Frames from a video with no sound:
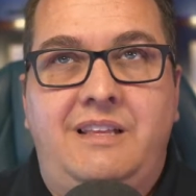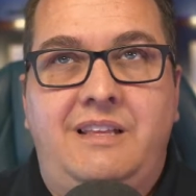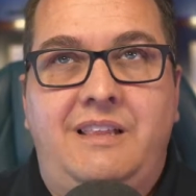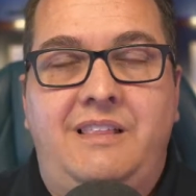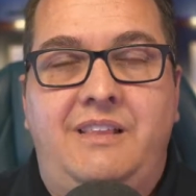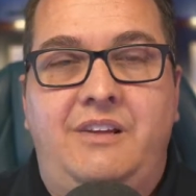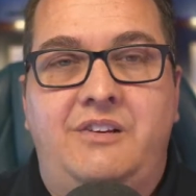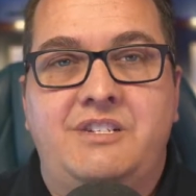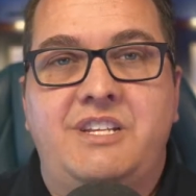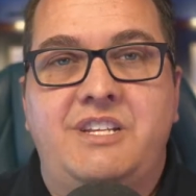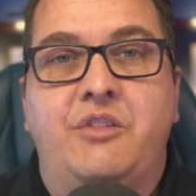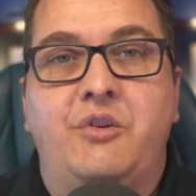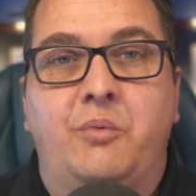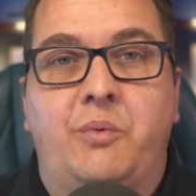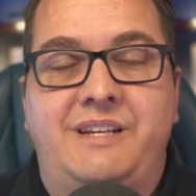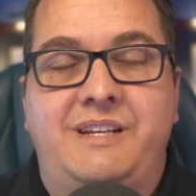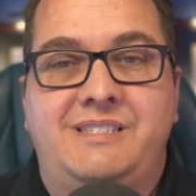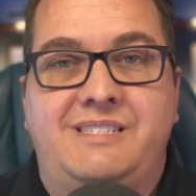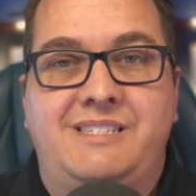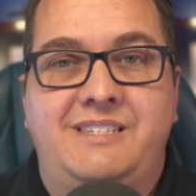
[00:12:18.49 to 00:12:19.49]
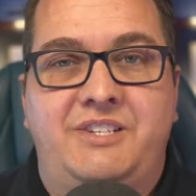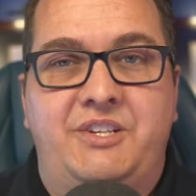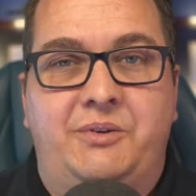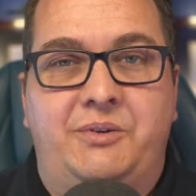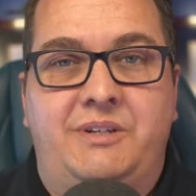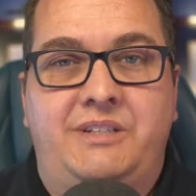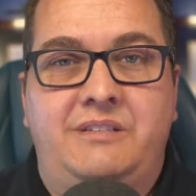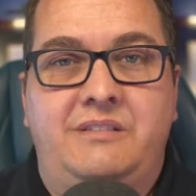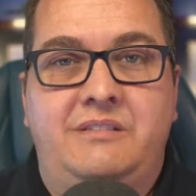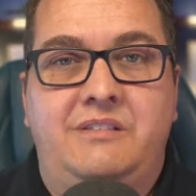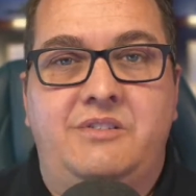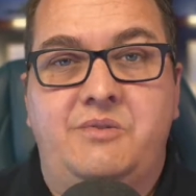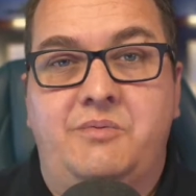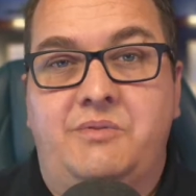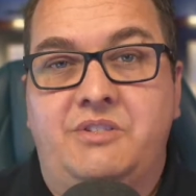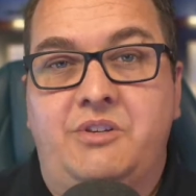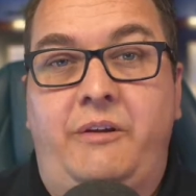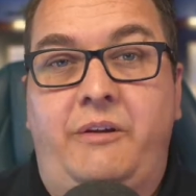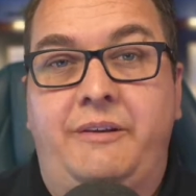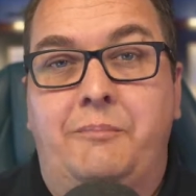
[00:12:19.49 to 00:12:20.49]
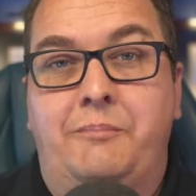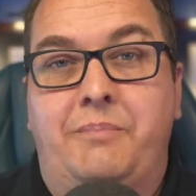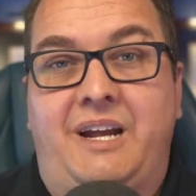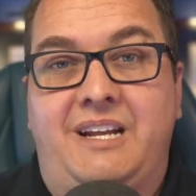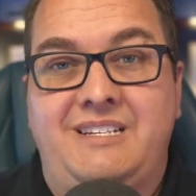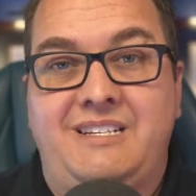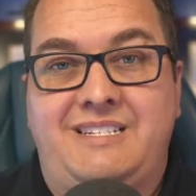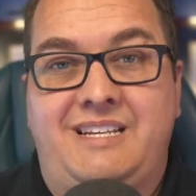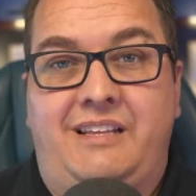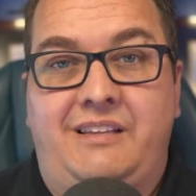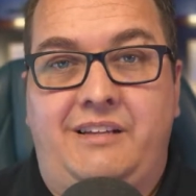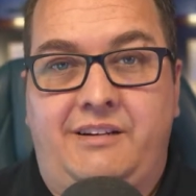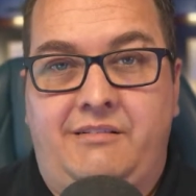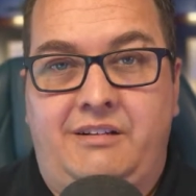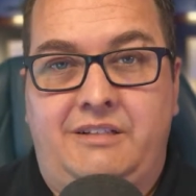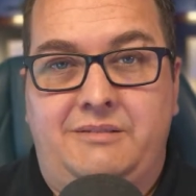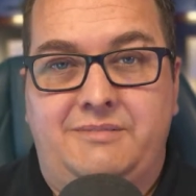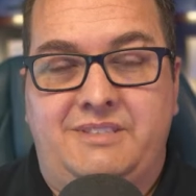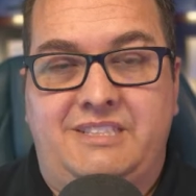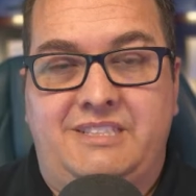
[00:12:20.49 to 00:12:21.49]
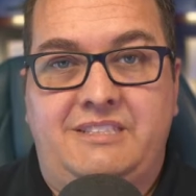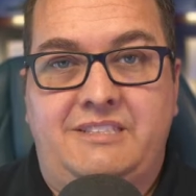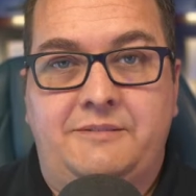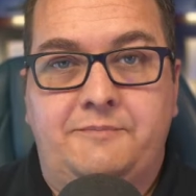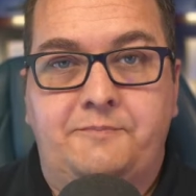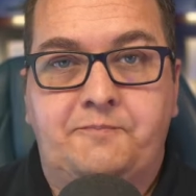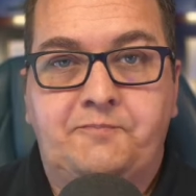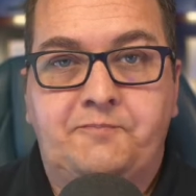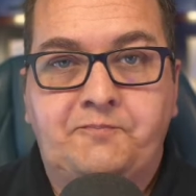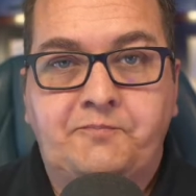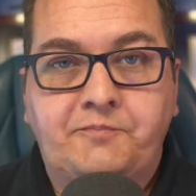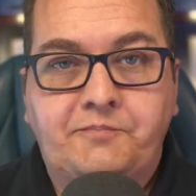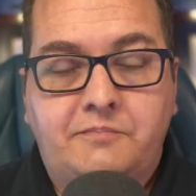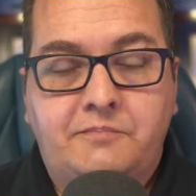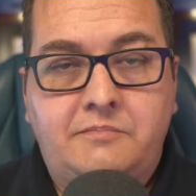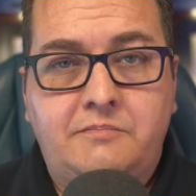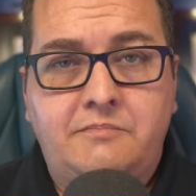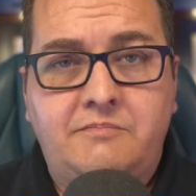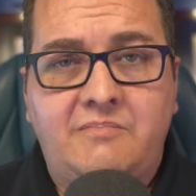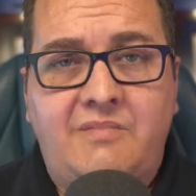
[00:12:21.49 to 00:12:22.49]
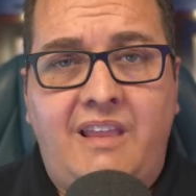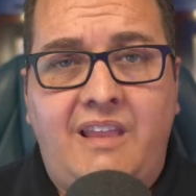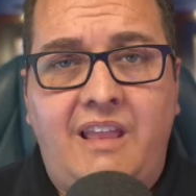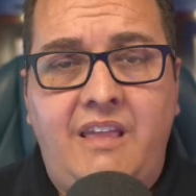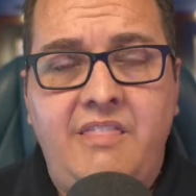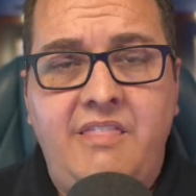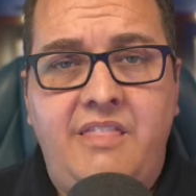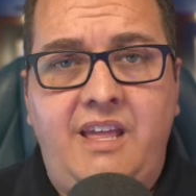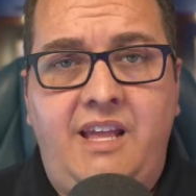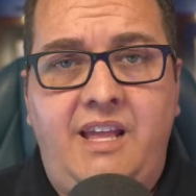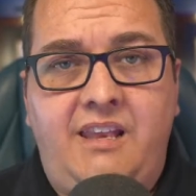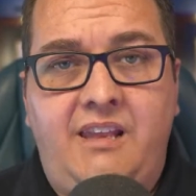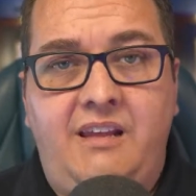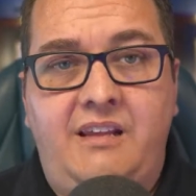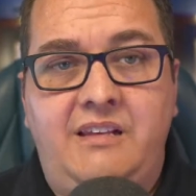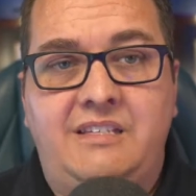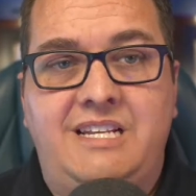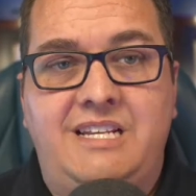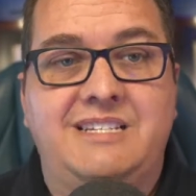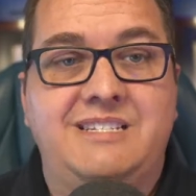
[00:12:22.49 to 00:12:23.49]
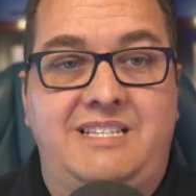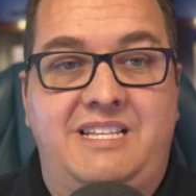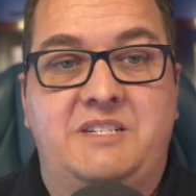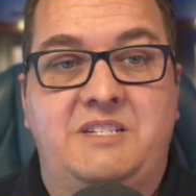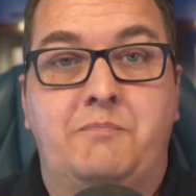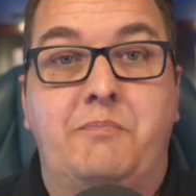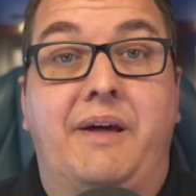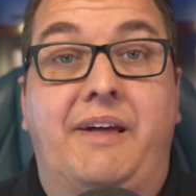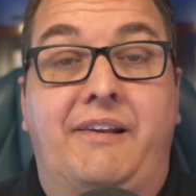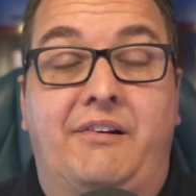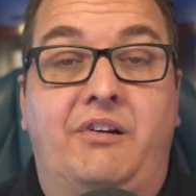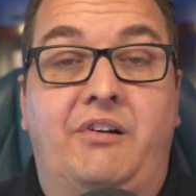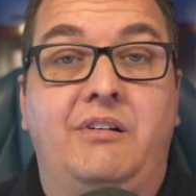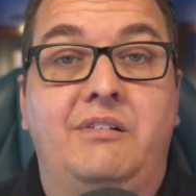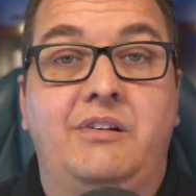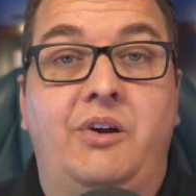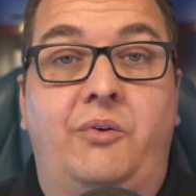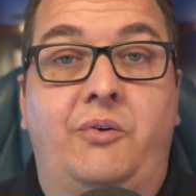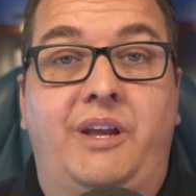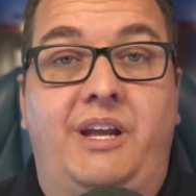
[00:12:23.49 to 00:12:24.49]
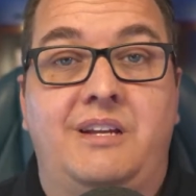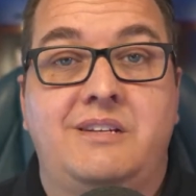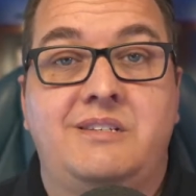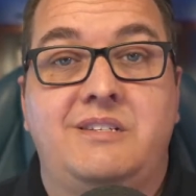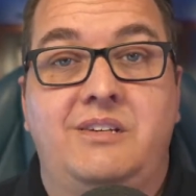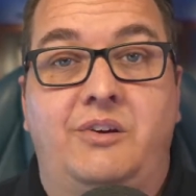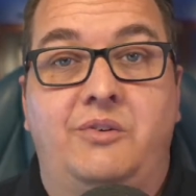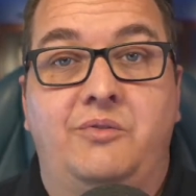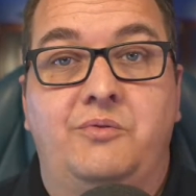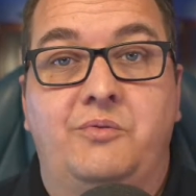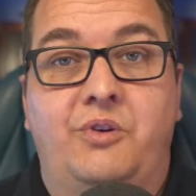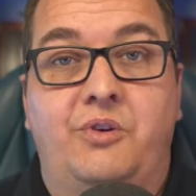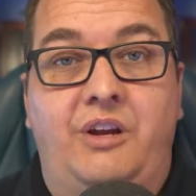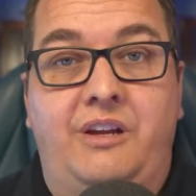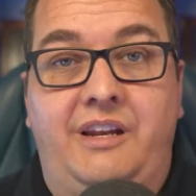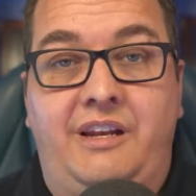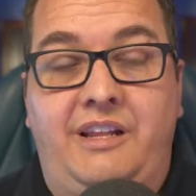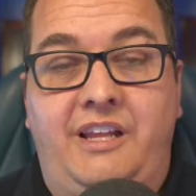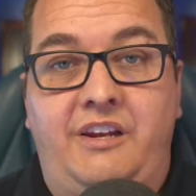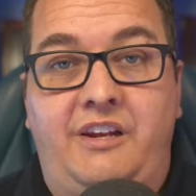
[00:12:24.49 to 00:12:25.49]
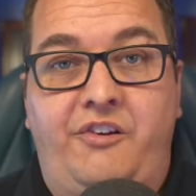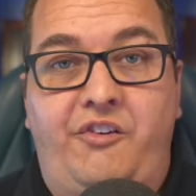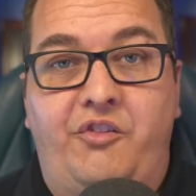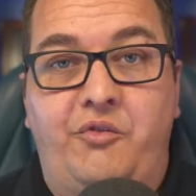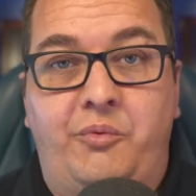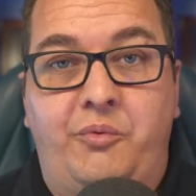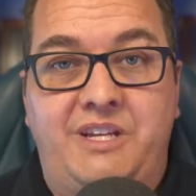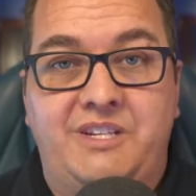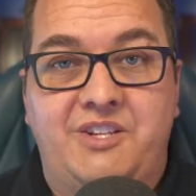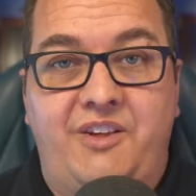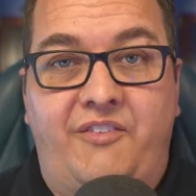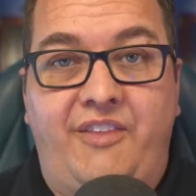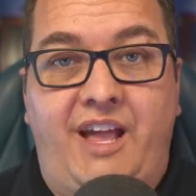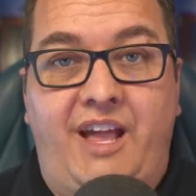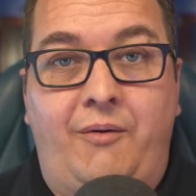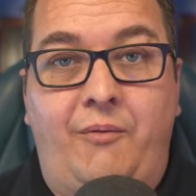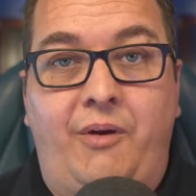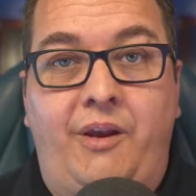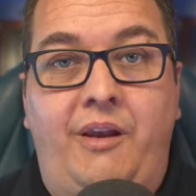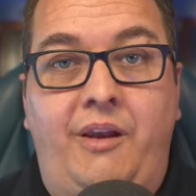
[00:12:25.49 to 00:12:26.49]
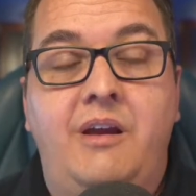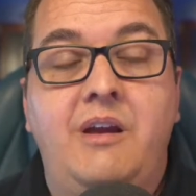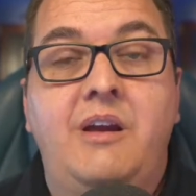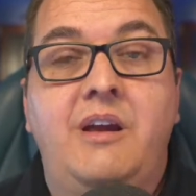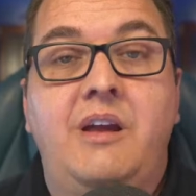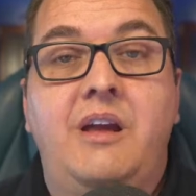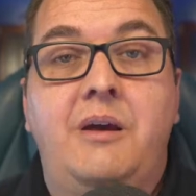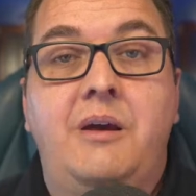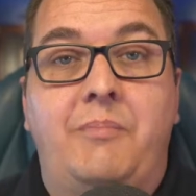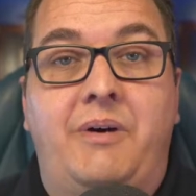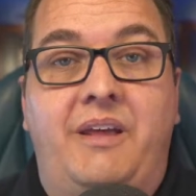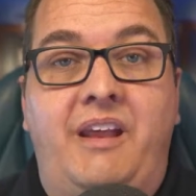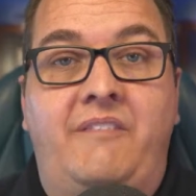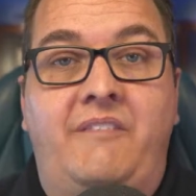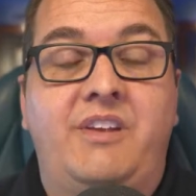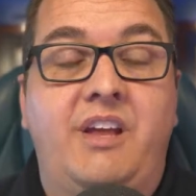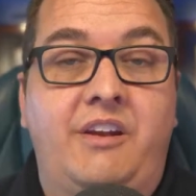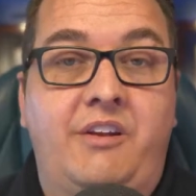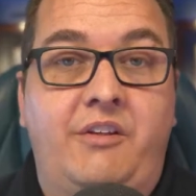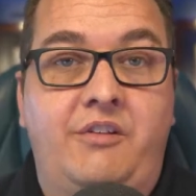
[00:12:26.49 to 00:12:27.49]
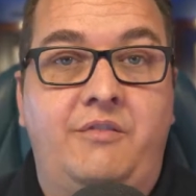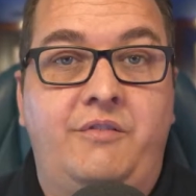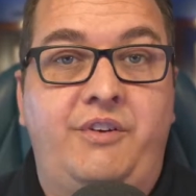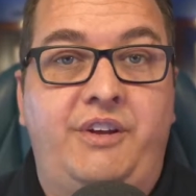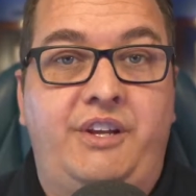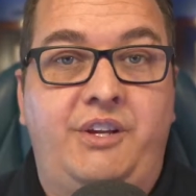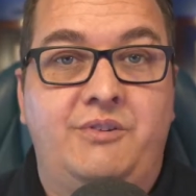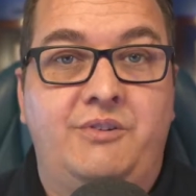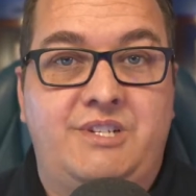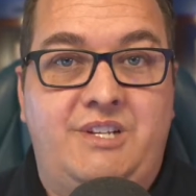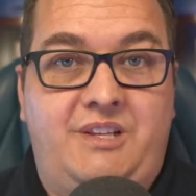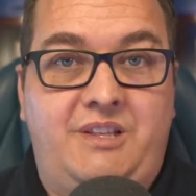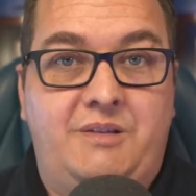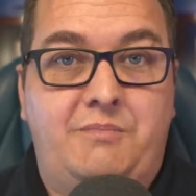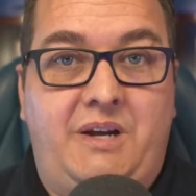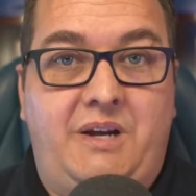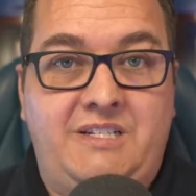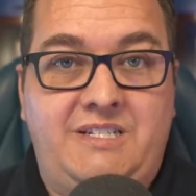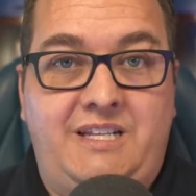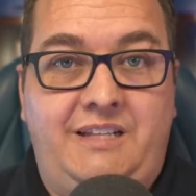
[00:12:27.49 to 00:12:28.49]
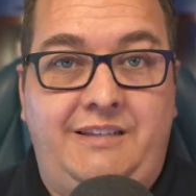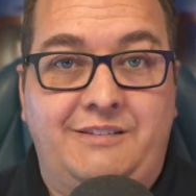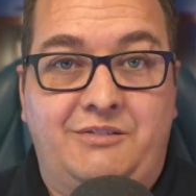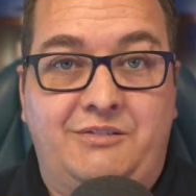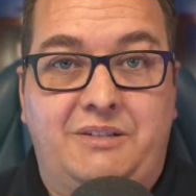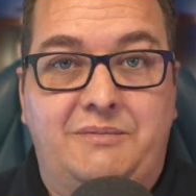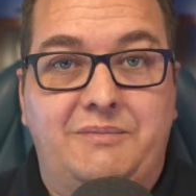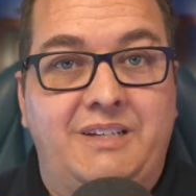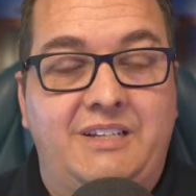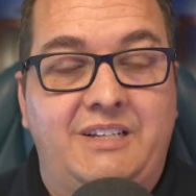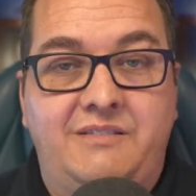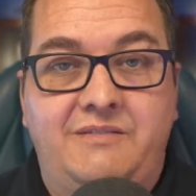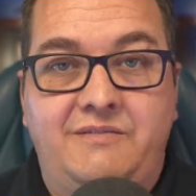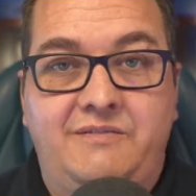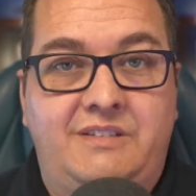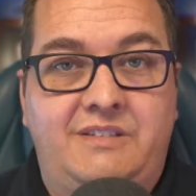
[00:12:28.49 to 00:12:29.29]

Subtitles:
there's other ways to do it. There's what's called a buy-sell agreement that does this better. Okay, so we're not going to get into the weeds on that one, but I've done other videos on the buy-sell agreement.